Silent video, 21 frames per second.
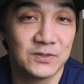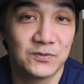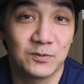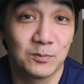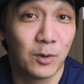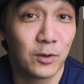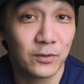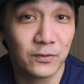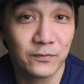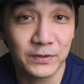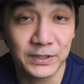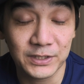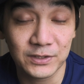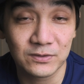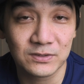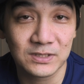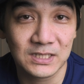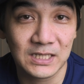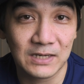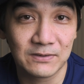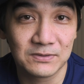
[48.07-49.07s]
From all the
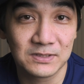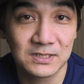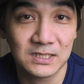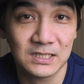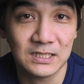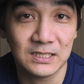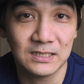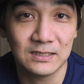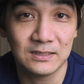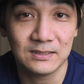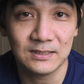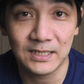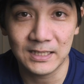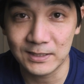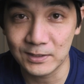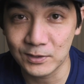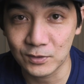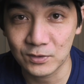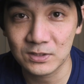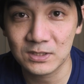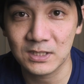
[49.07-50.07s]
videos that I've seen,
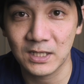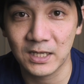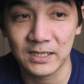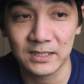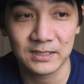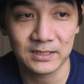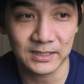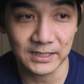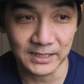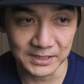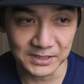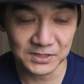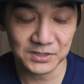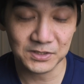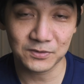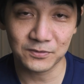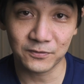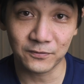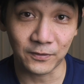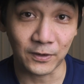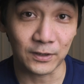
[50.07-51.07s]
it looks like it's
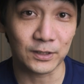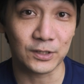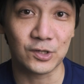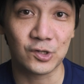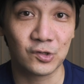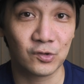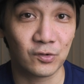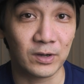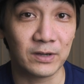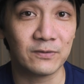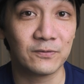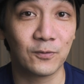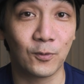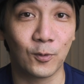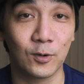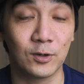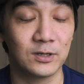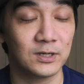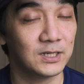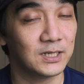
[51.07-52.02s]
fairly straightforward.